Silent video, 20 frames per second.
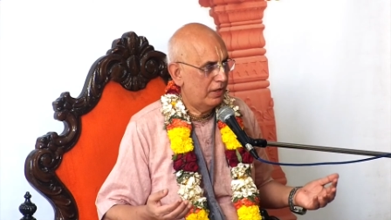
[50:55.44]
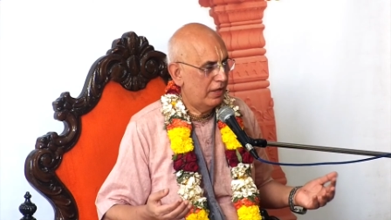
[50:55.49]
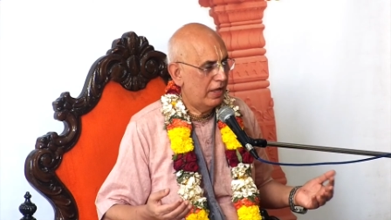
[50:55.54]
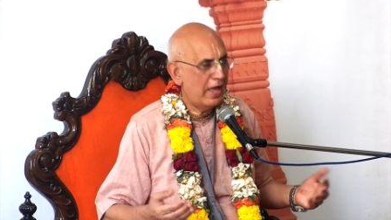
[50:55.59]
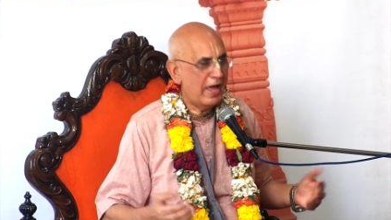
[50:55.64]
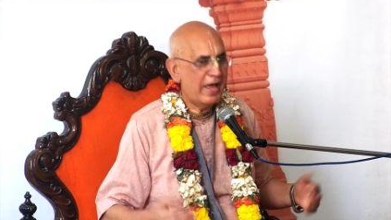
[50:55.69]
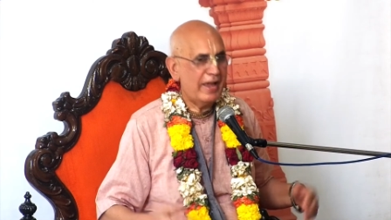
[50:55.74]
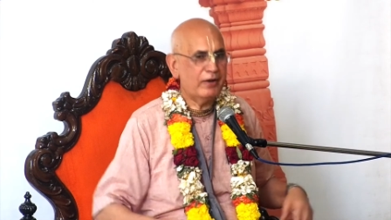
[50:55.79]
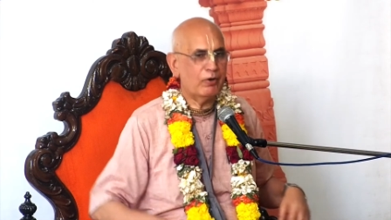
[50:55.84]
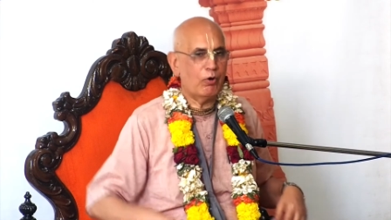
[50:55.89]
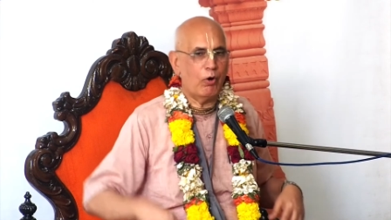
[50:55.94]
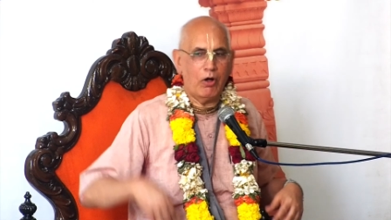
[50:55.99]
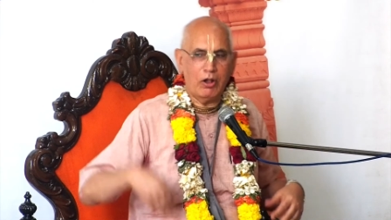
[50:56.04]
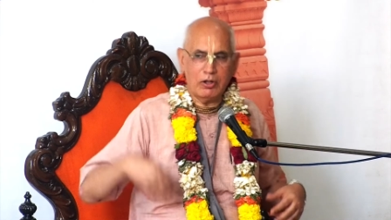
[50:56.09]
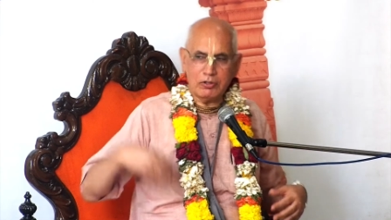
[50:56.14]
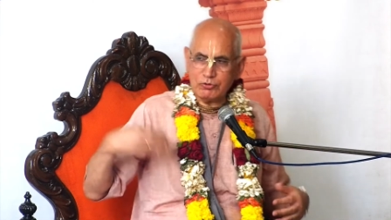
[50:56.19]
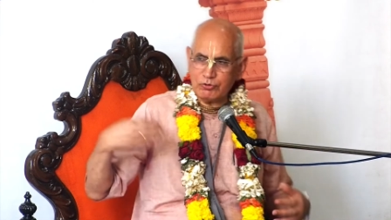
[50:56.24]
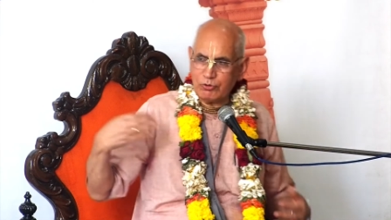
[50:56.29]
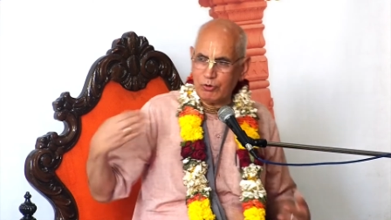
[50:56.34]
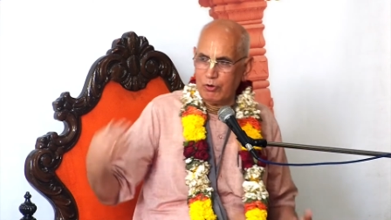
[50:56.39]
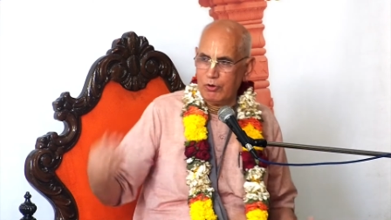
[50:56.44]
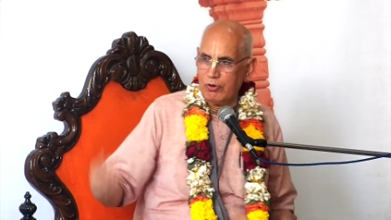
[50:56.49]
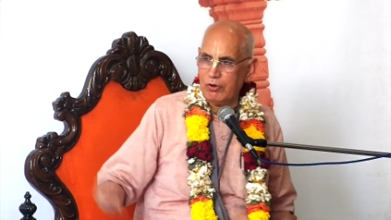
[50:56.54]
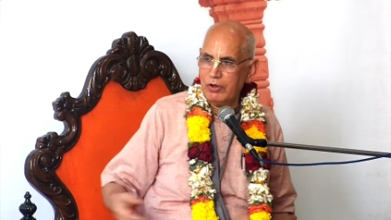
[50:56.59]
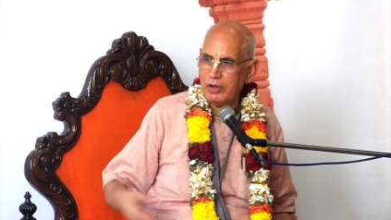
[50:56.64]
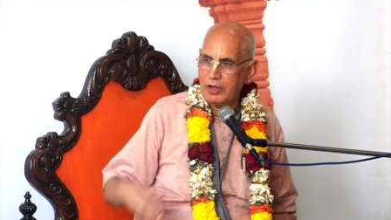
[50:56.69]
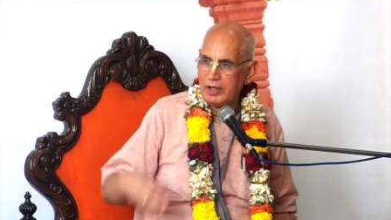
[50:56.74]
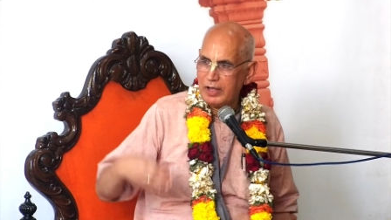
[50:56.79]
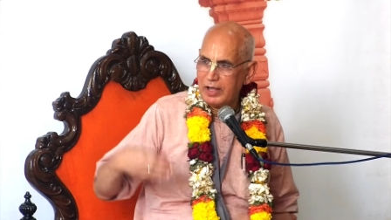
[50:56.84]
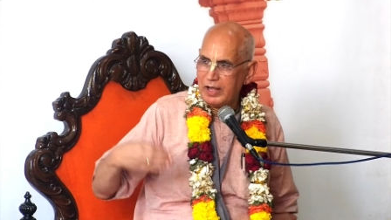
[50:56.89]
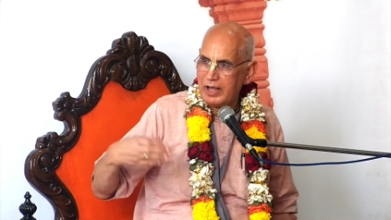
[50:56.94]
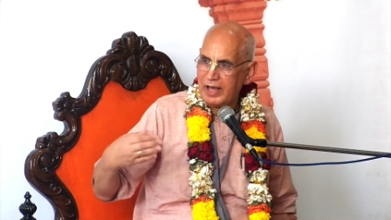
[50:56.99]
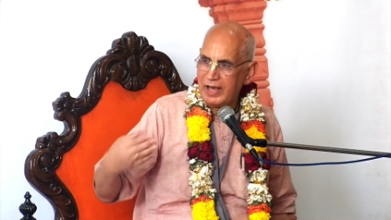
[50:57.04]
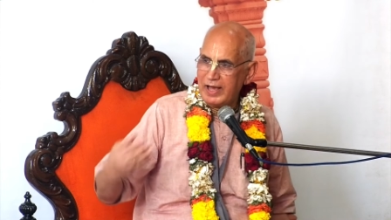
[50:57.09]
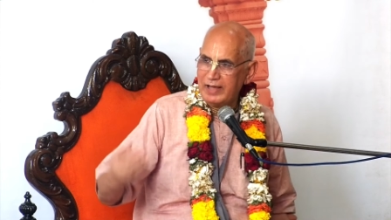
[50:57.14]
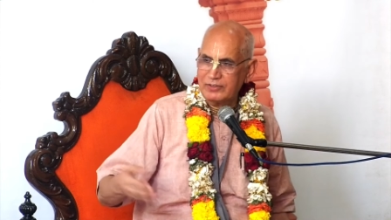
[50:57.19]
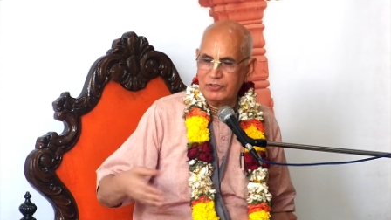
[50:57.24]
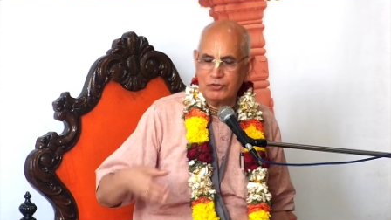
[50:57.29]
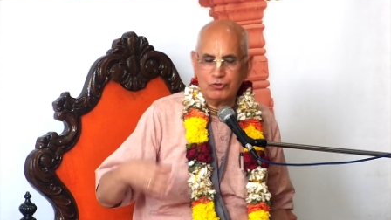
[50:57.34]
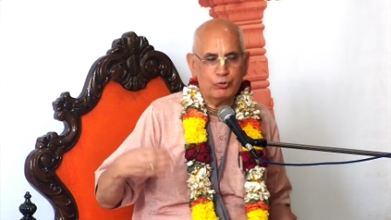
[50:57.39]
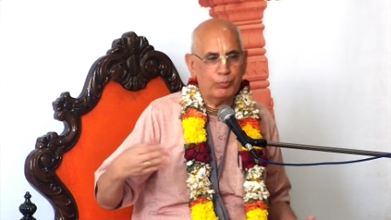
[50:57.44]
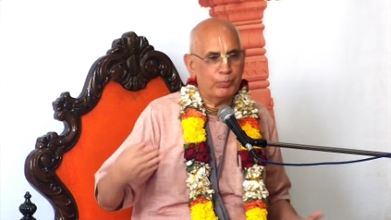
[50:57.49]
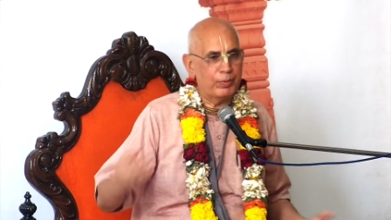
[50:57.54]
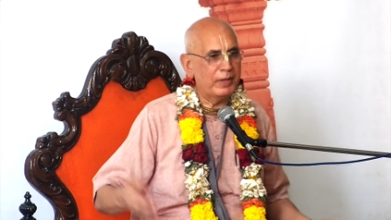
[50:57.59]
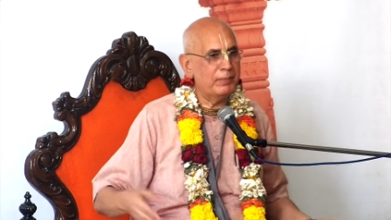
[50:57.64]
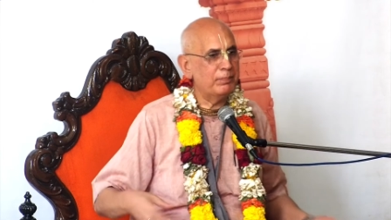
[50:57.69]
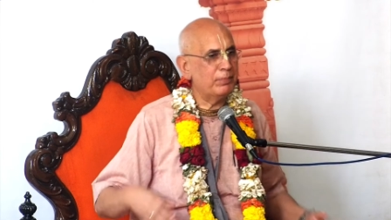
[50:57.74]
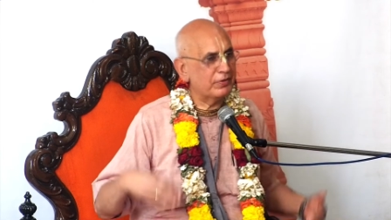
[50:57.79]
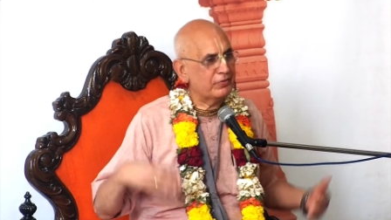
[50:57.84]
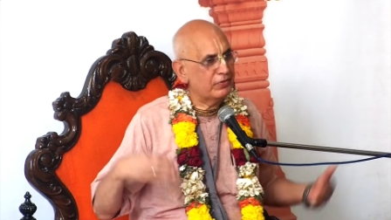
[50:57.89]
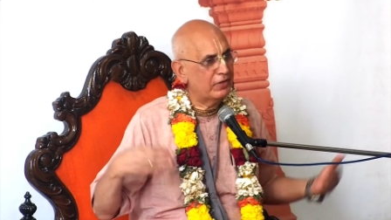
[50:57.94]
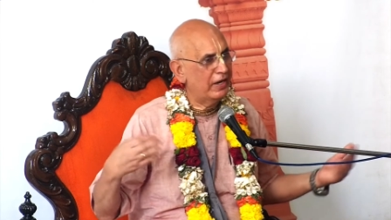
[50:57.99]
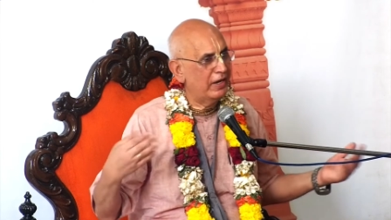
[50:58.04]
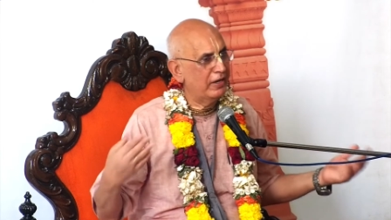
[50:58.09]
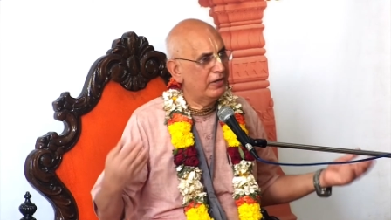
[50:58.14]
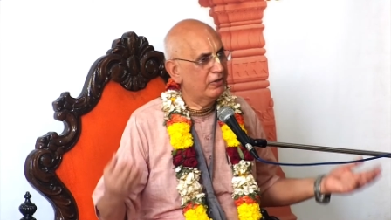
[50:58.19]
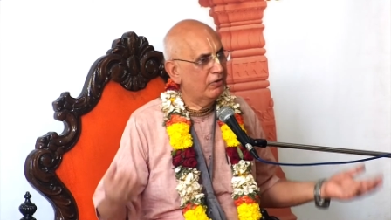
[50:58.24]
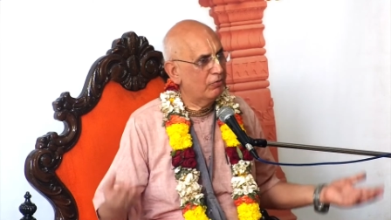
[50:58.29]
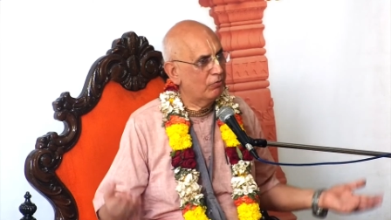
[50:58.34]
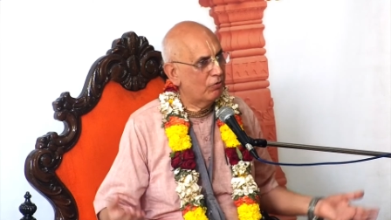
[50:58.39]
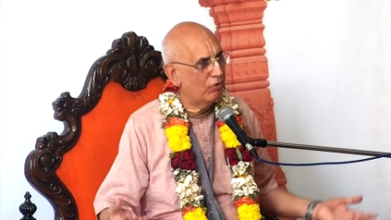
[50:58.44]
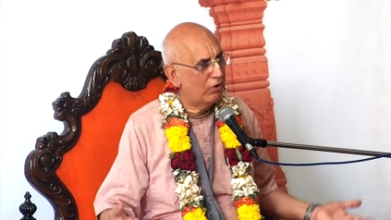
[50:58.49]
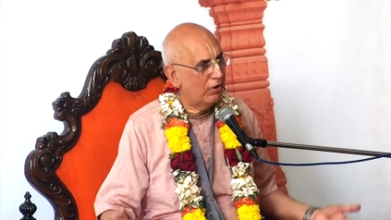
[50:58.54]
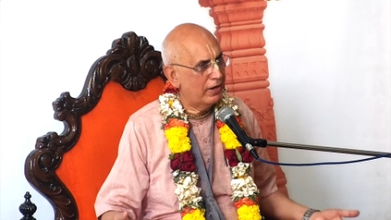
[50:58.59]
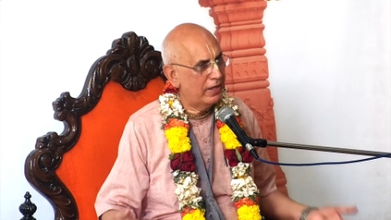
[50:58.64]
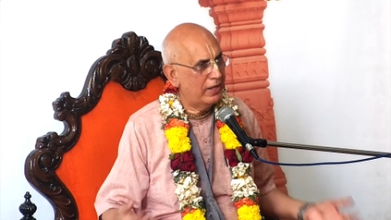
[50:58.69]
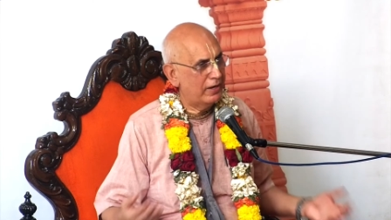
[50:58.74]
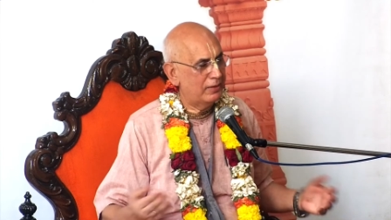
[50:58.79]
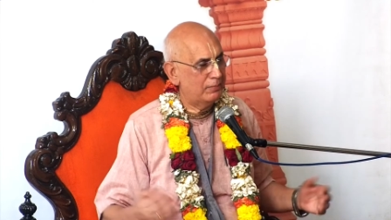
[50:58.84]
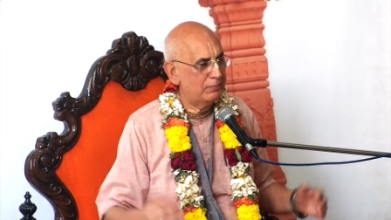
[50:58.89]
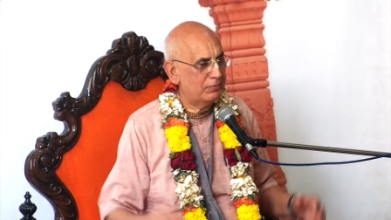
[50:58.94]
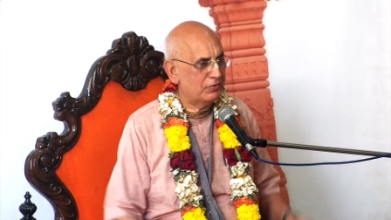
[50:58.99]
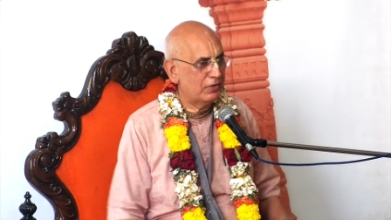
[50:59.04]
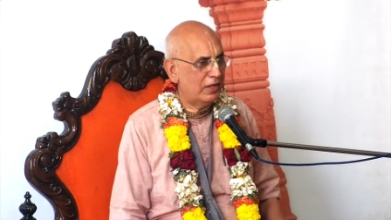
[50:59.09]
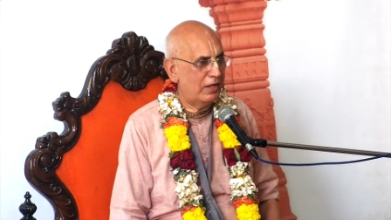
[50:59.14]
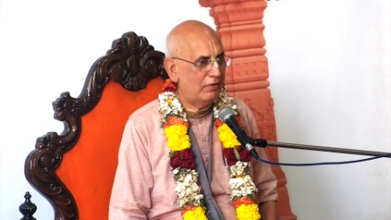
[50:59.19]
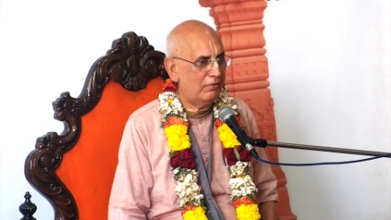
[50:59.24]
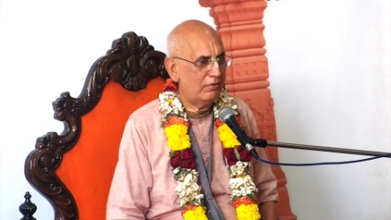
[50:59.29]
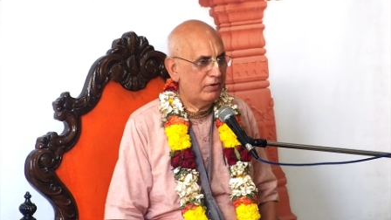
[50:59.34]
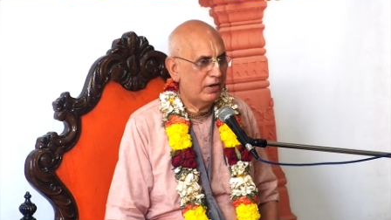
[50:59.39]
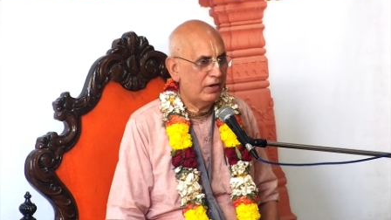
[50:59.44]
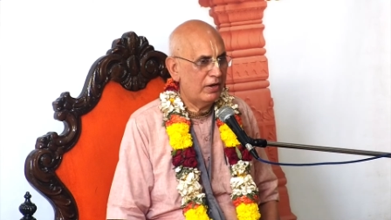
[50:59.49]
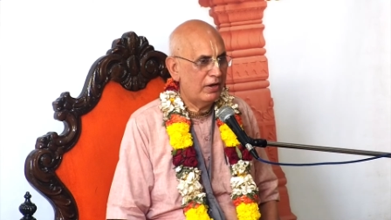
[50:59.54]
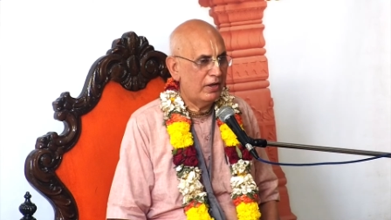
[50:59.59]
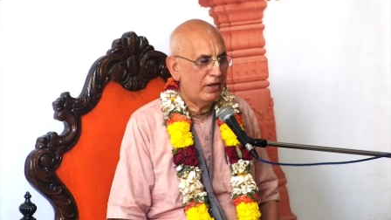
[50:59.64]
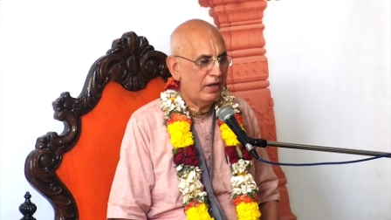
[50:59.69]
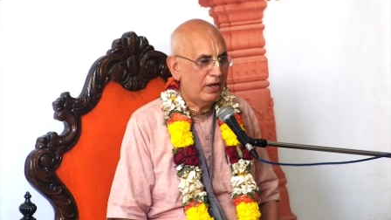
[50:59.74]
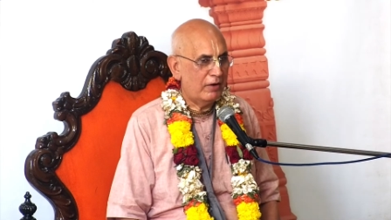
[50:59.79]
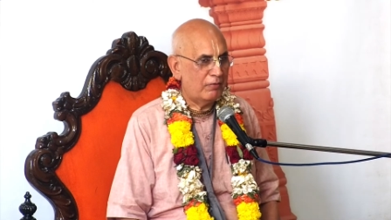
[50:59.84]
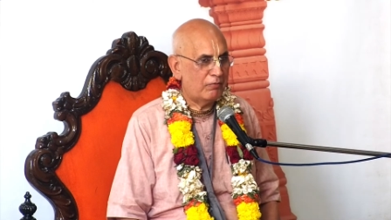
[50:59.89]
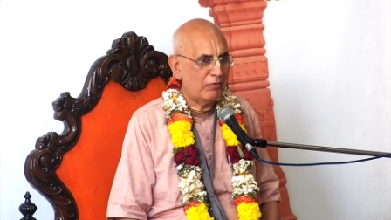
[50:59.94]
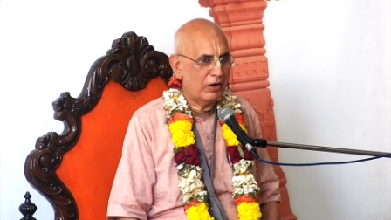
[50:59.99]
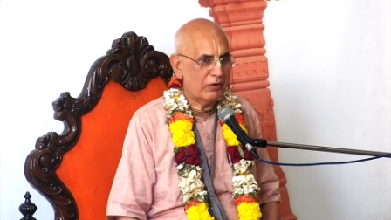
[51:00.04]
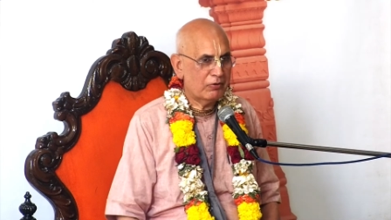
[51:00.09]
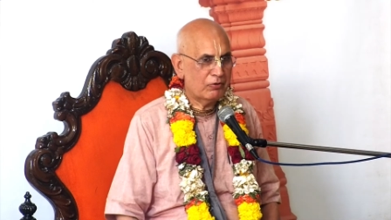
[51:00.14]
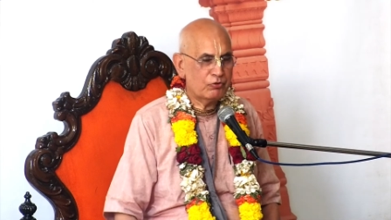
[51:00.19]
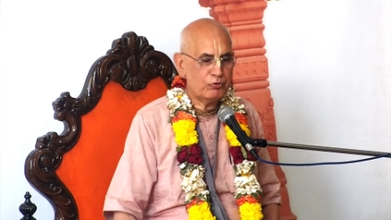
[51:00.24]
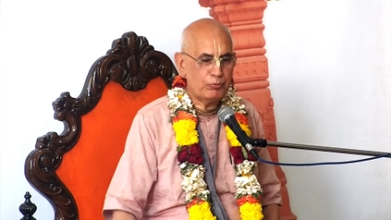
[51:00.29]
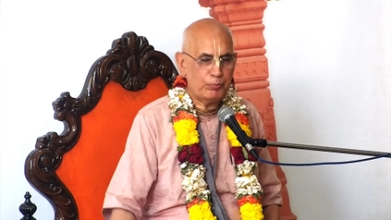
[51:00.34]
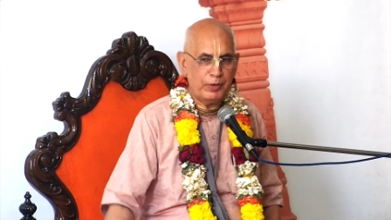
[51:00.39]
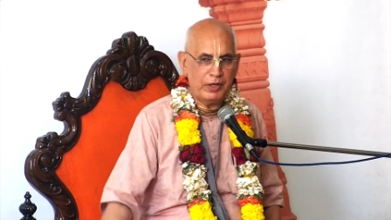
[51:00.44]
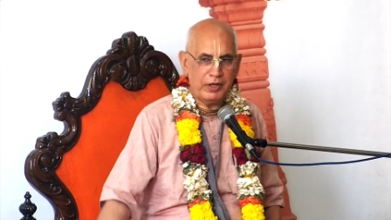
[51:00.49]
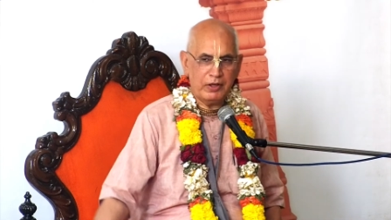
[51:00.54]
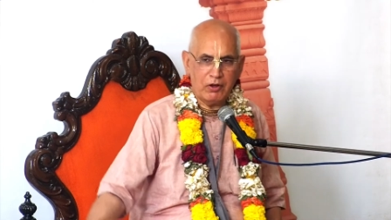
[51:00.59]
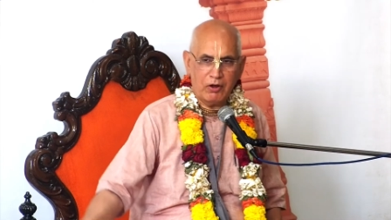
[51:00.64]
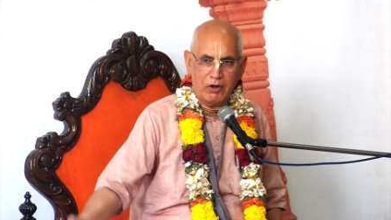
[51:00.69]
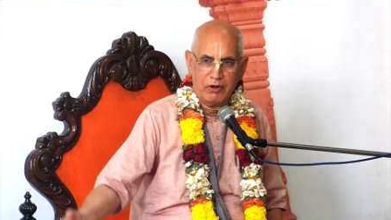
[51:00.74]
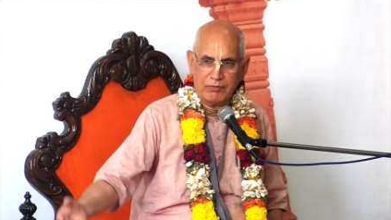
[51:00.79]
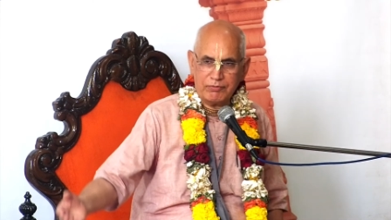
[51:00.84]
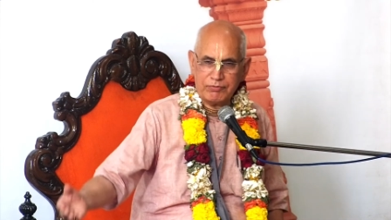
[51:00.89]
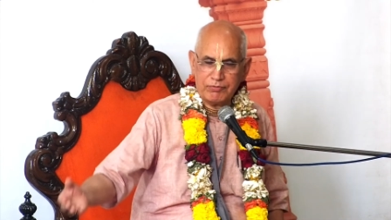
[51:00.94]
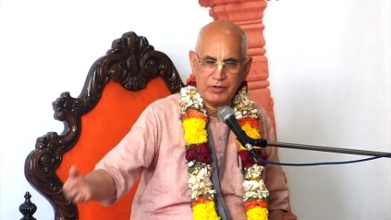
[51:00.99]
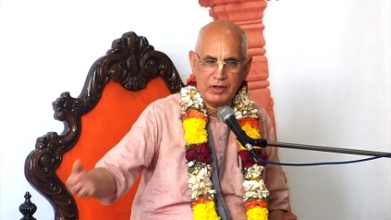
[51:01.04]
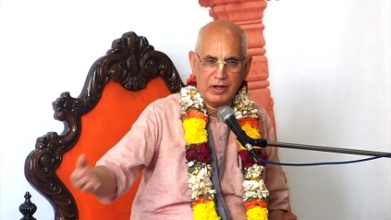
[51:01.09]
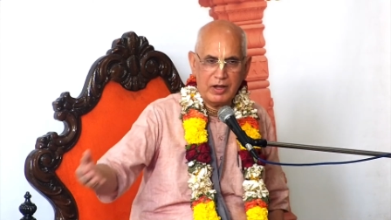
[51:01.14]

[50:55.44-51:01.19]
and also as the Supreme Personality of Godhead Himself. And what to speak of